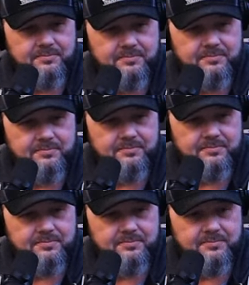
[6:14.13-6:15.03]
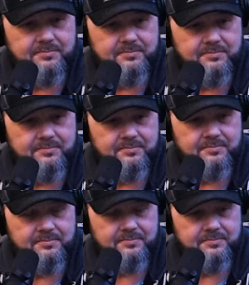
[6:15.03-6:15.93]

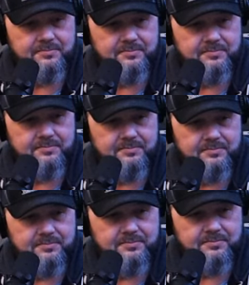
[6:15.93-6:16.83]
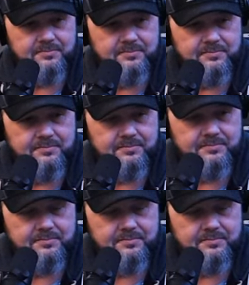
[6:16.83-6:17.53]
(silent)